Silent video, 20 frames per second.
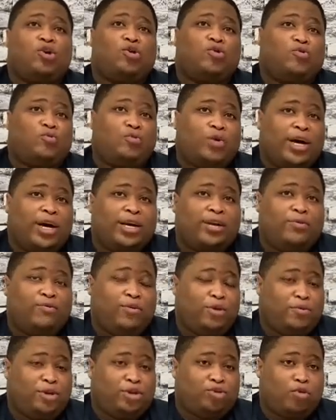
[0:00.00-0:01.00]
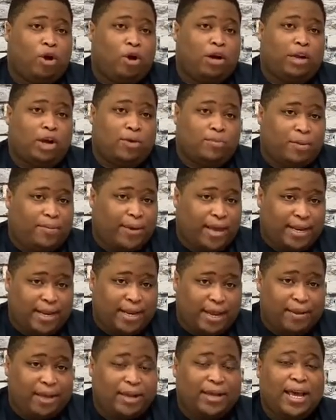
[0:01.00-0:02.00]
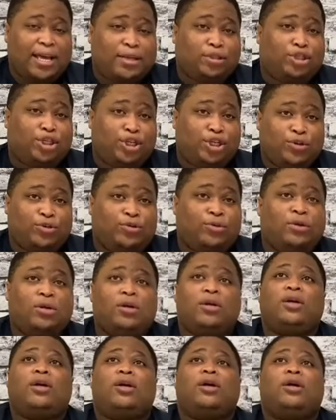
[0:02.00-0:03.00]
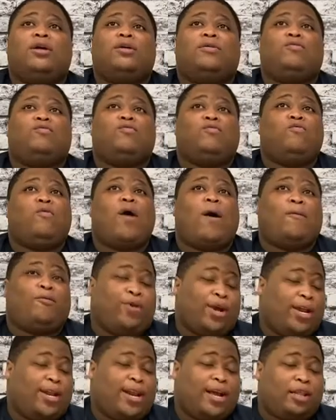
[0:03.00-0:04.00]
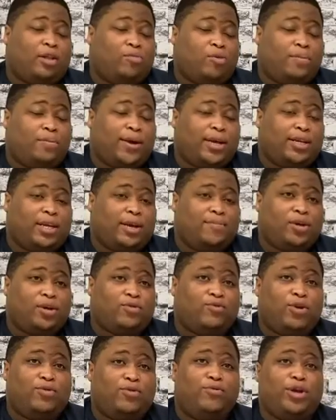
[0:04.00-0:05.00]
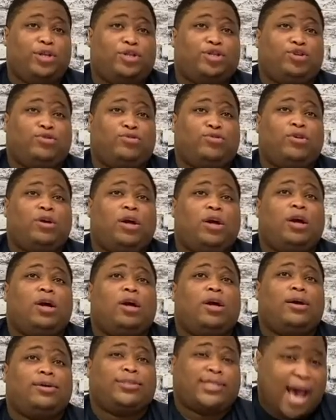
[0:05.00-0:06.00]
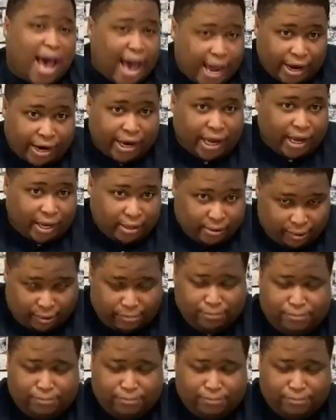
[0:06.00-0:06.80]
One, we went through a global pandemic. And two, while we're in that global pandemic, we went through Tiger King.